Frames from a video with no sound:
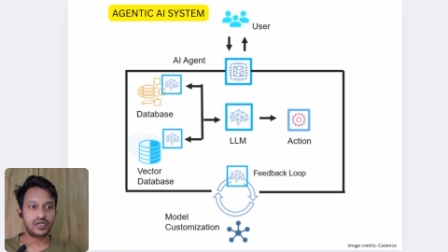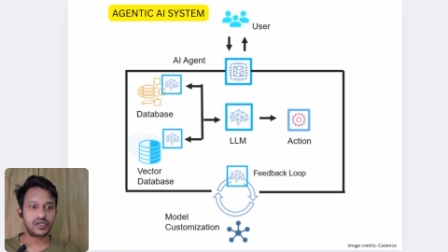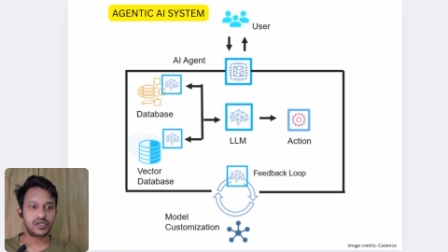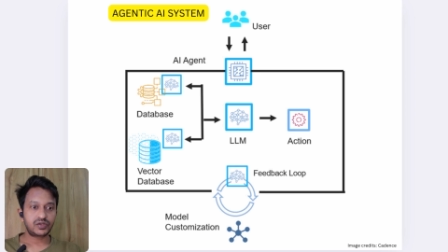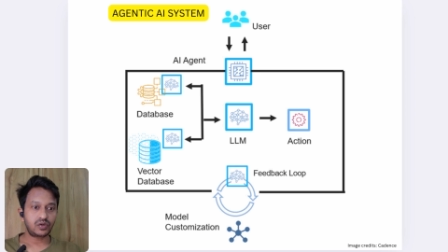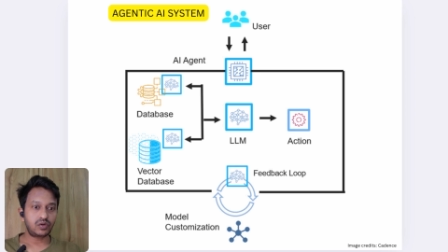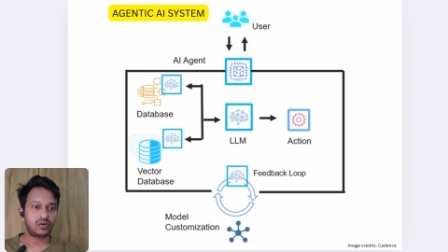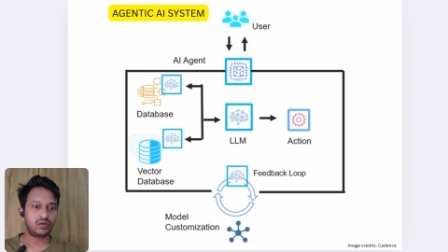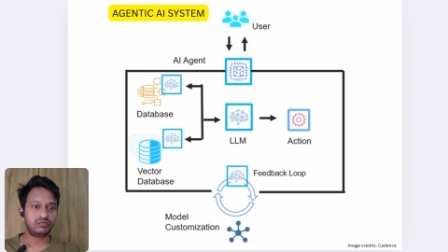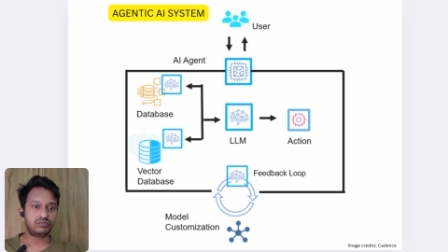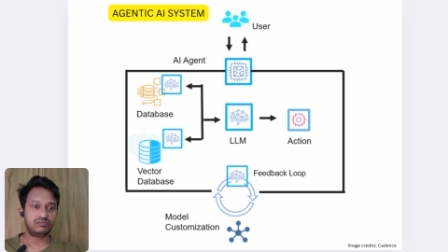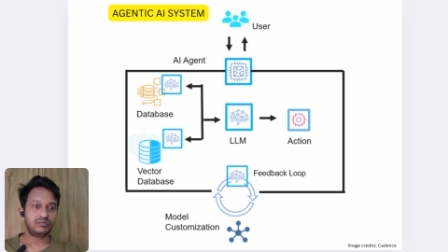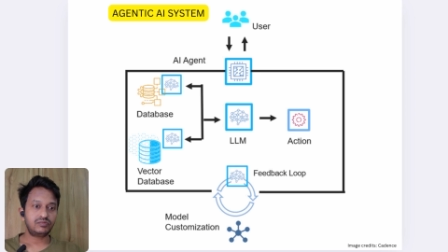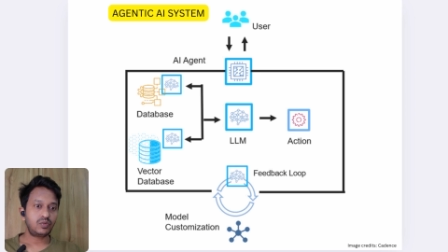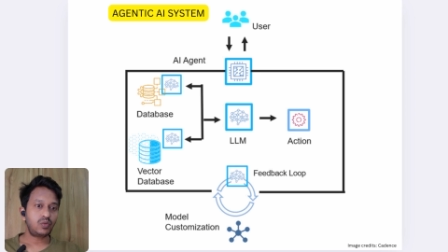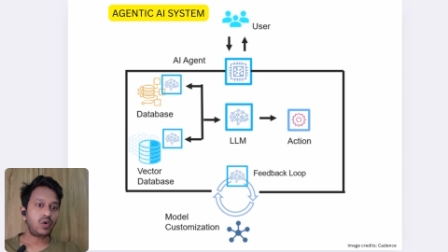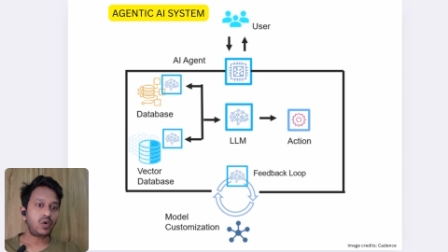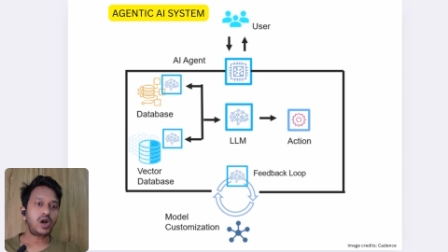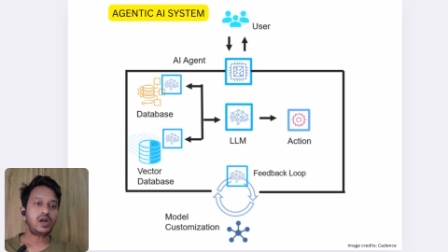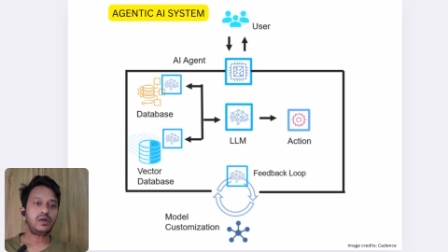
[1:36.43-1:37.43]

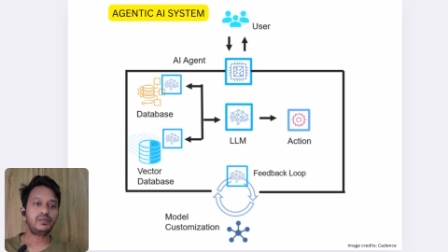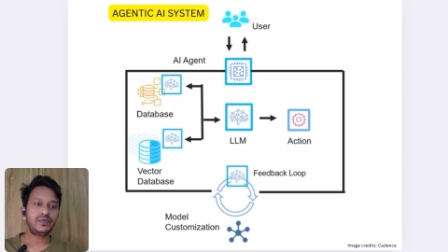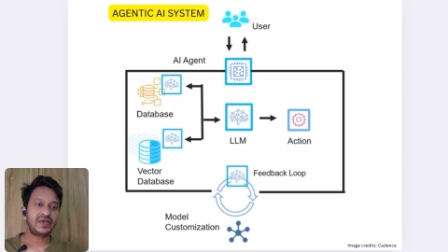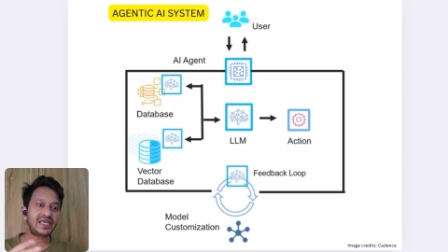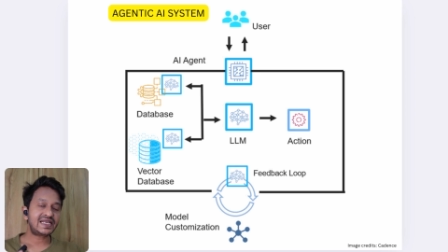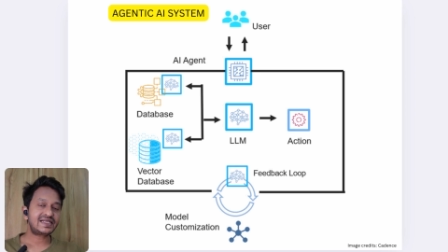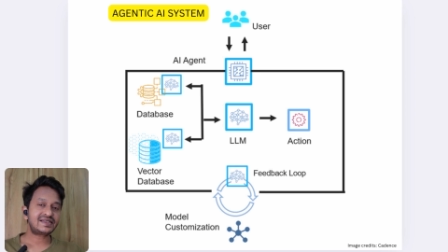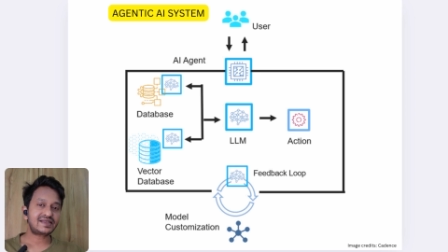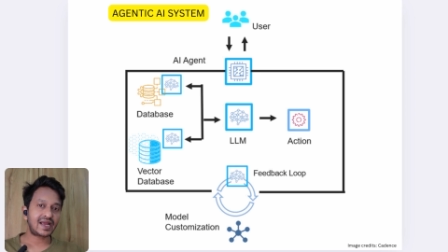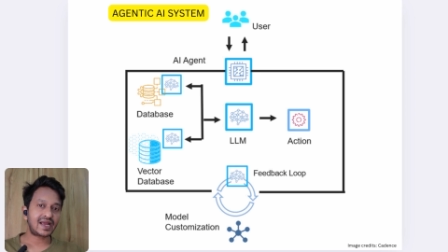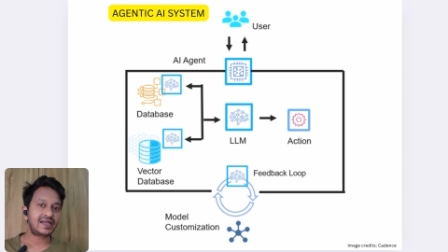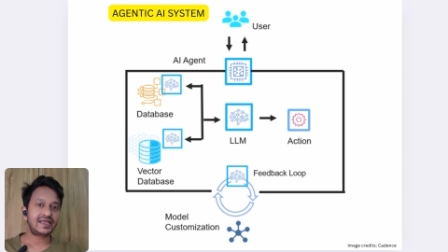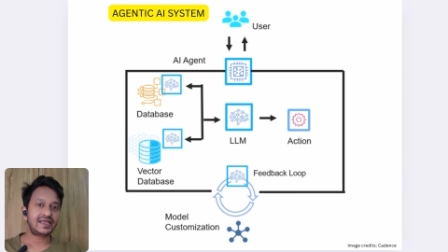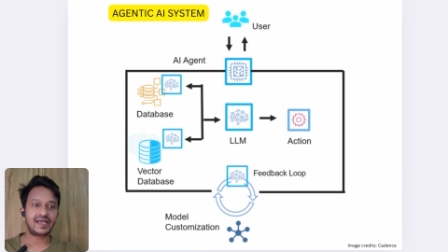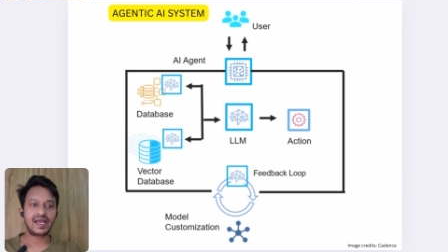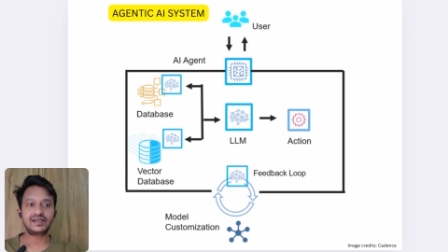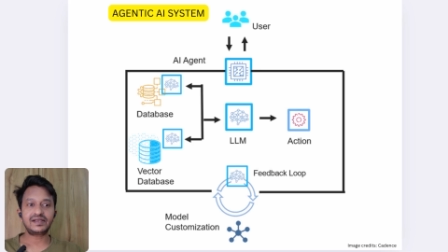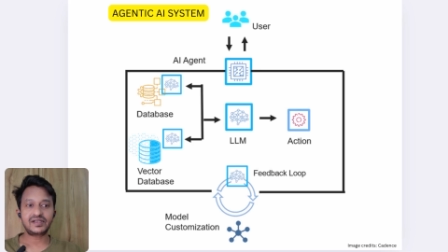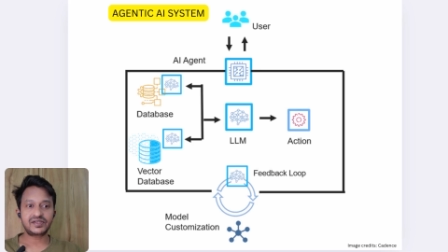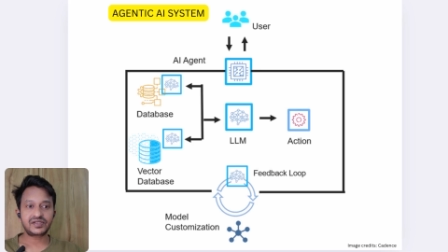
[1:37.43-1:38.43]
so what makes an
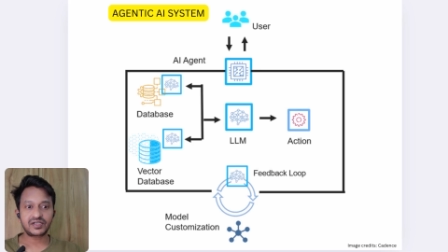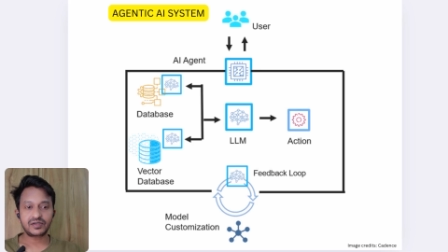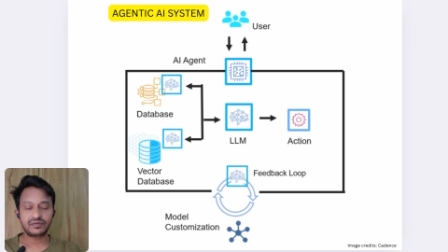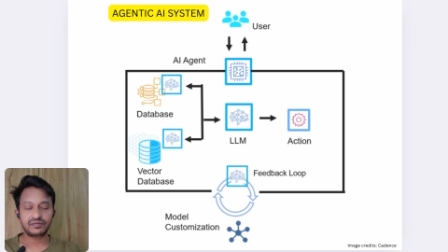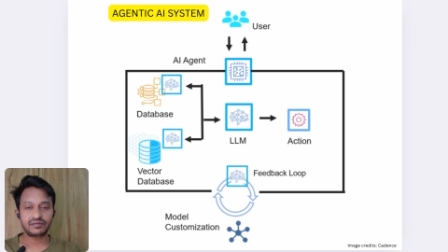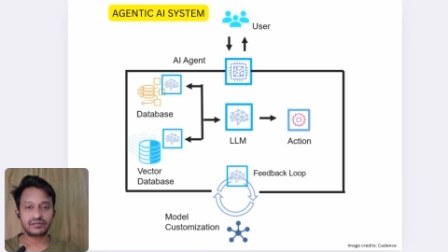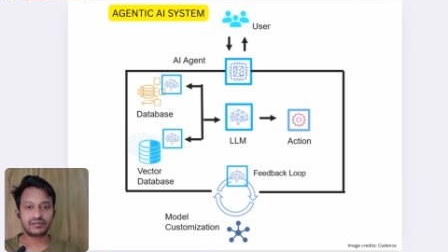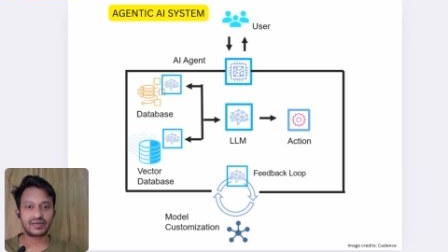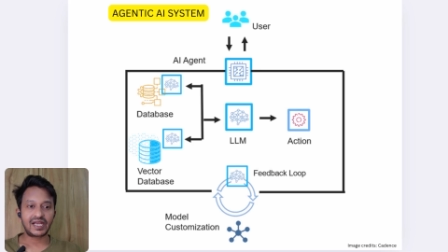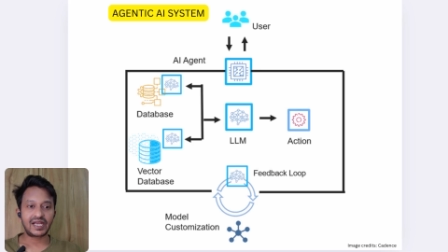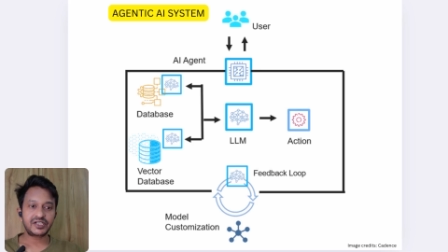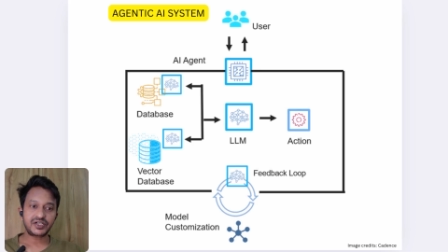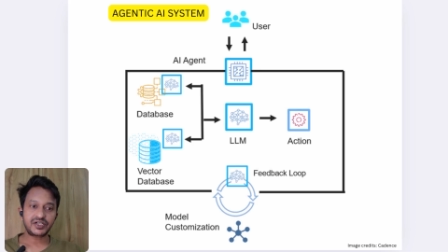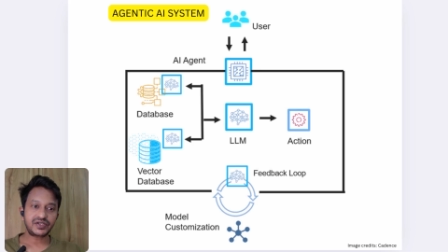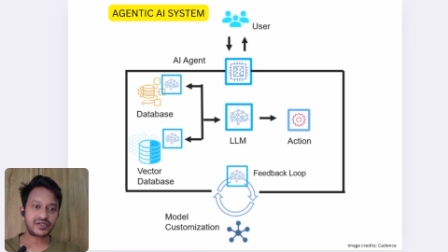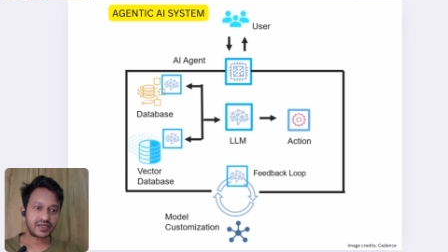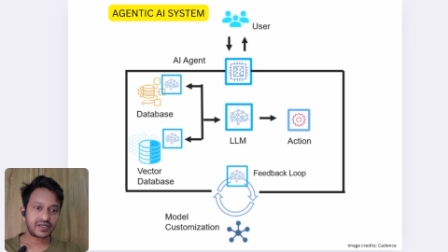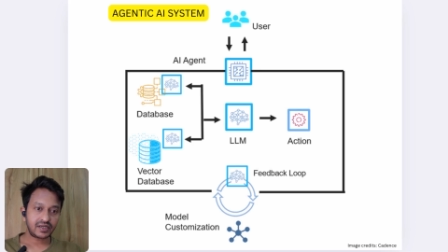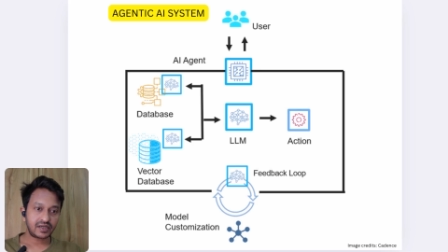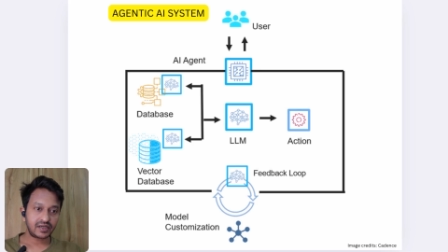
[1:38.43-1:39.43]
AI system
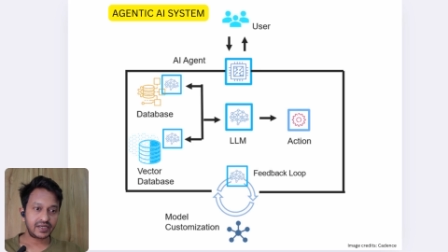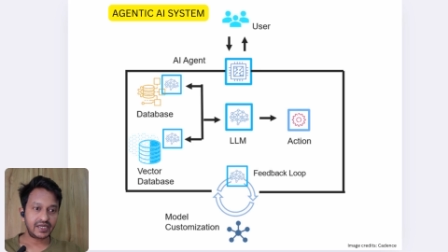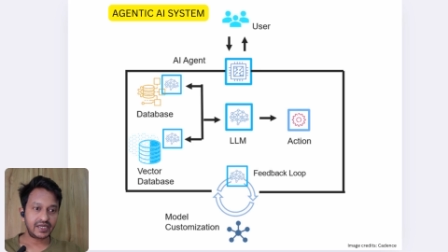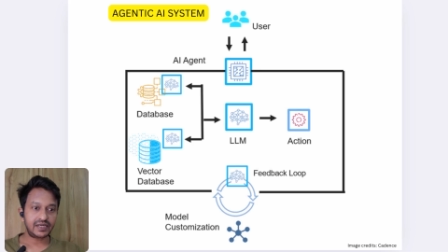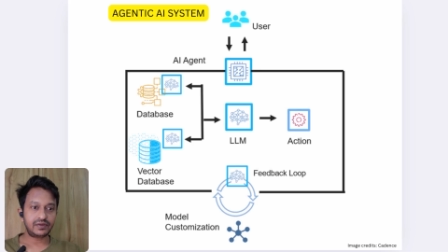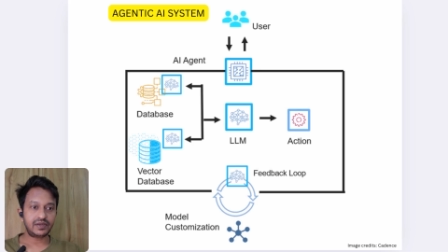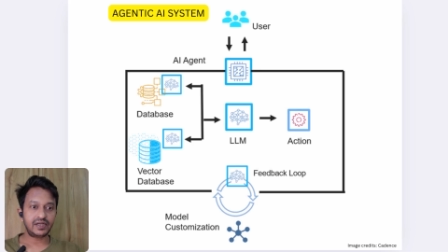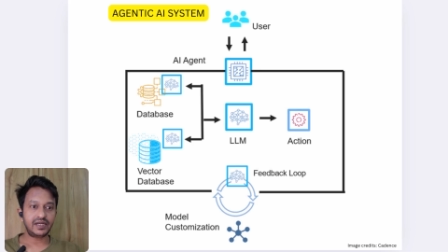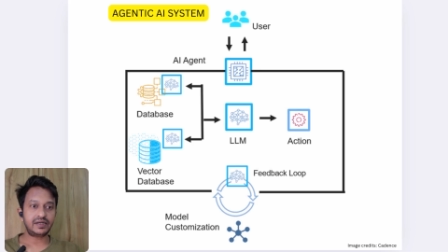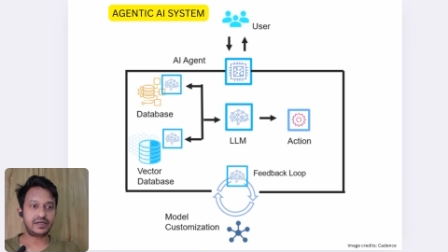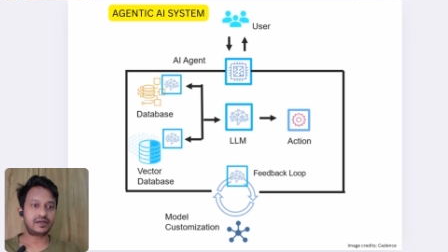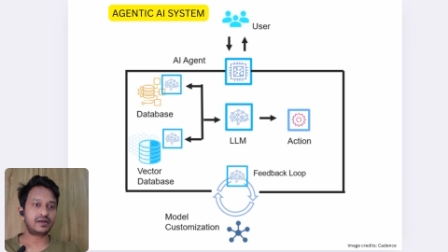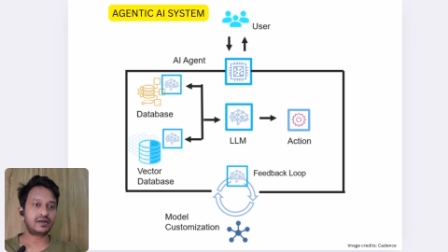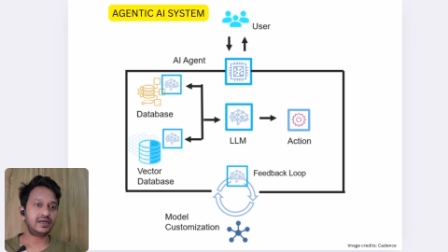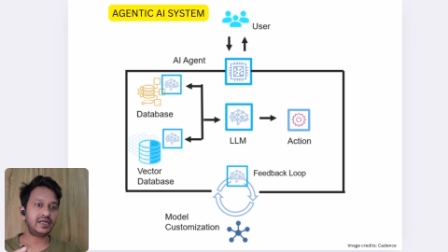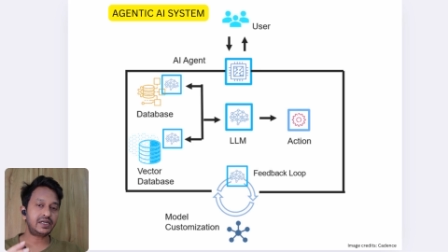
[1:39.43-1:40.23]
agentic it it,